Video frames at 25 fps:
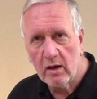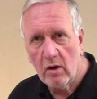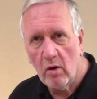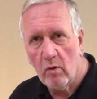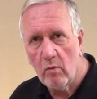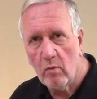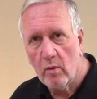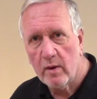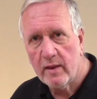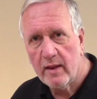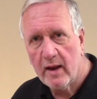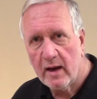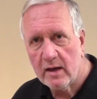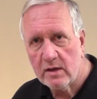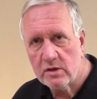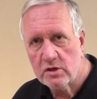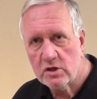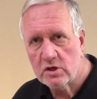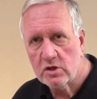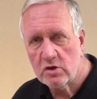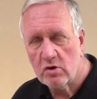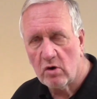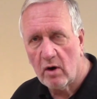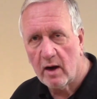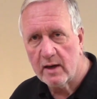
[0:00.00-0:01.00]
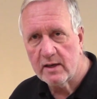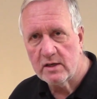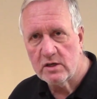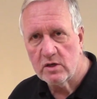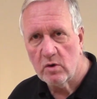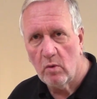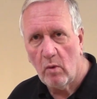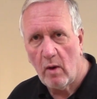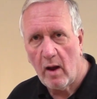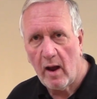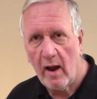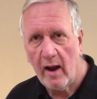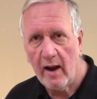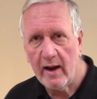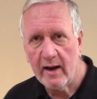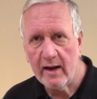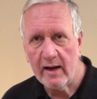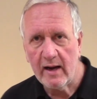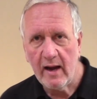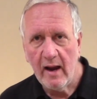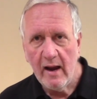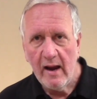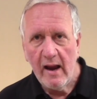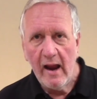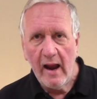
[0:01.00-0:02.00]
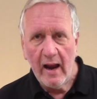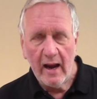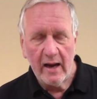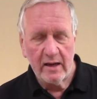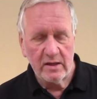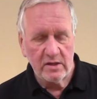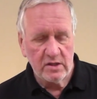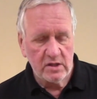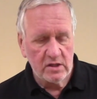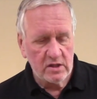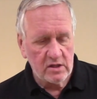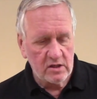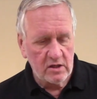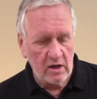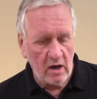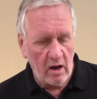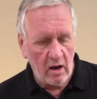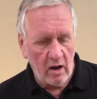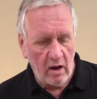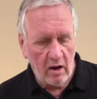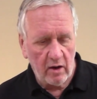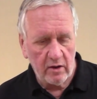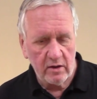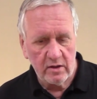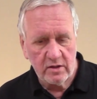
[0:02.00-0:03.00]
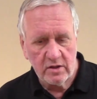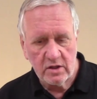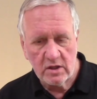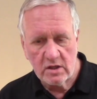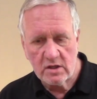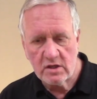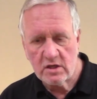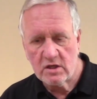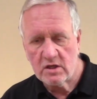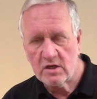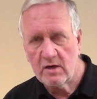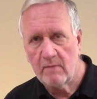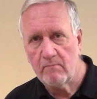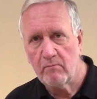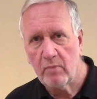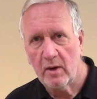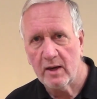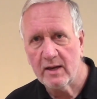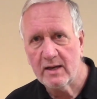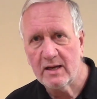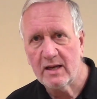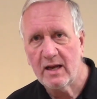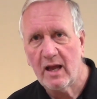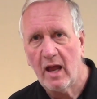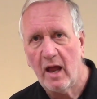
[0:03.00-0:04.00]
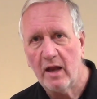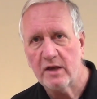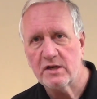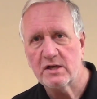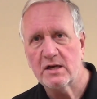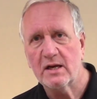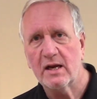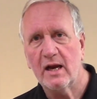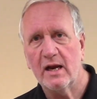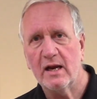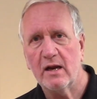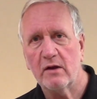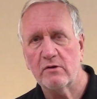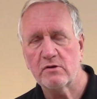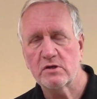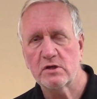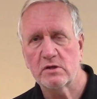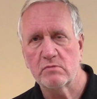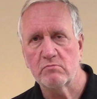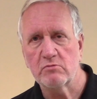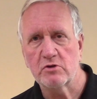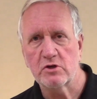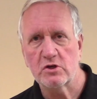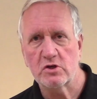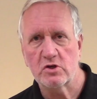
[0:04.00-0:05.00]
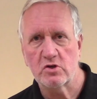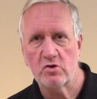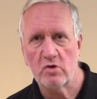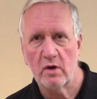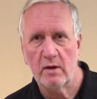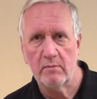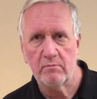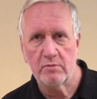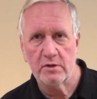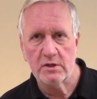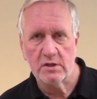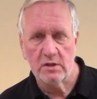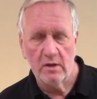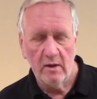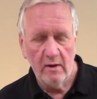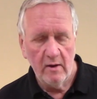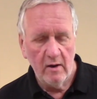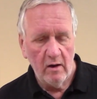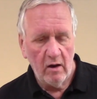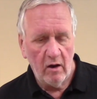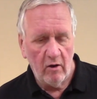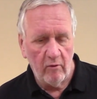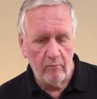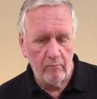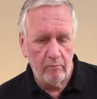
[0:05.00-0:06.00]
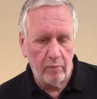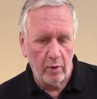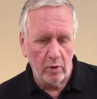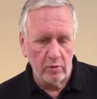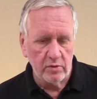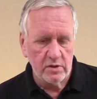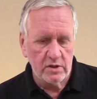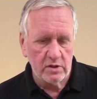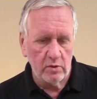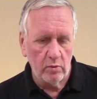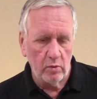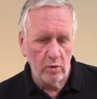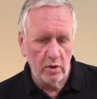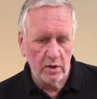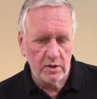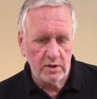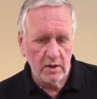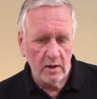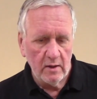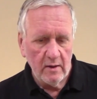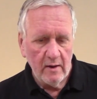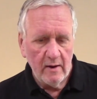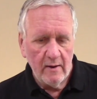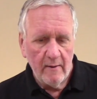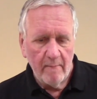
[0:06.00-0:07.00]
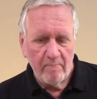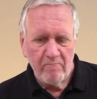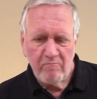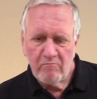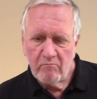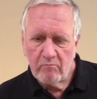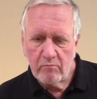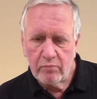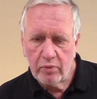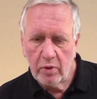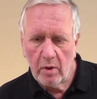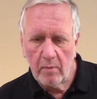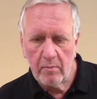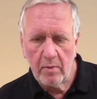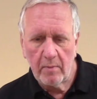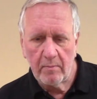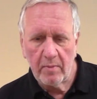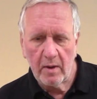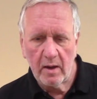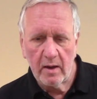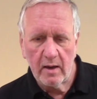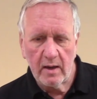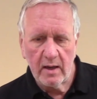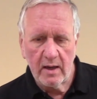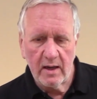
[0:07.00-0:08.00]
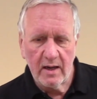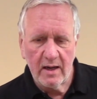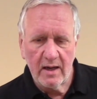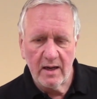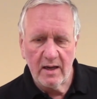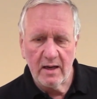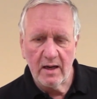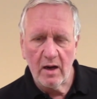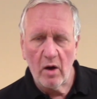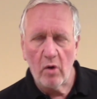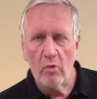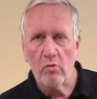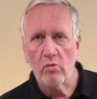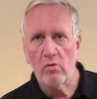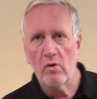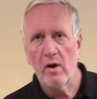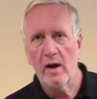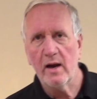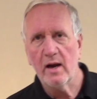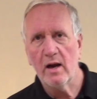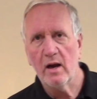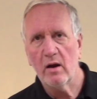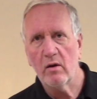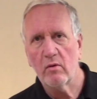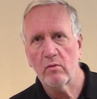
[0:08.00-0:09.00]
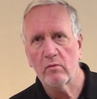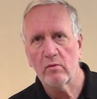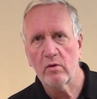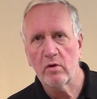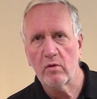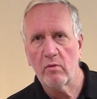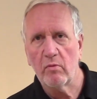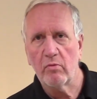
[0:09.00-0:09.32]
on with that straight away and start just simply cutting out some strips of balsa wood, probably around